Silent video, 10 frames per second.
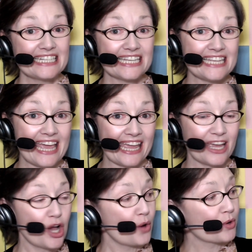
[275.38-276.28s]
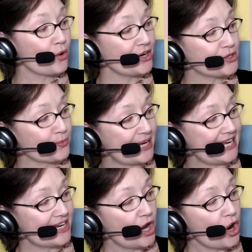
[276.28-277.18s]
Today, we're going to
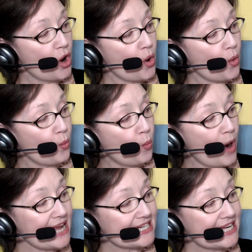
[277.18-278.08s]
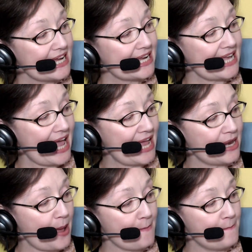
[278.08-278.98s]
read, What
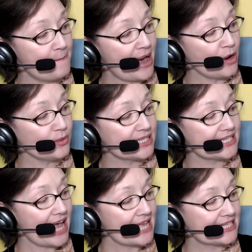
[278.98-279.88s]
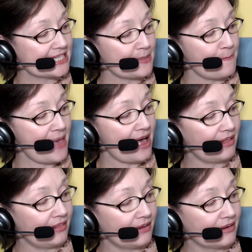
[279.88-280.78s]
can mouse
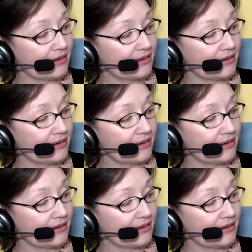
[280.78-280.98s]
smell?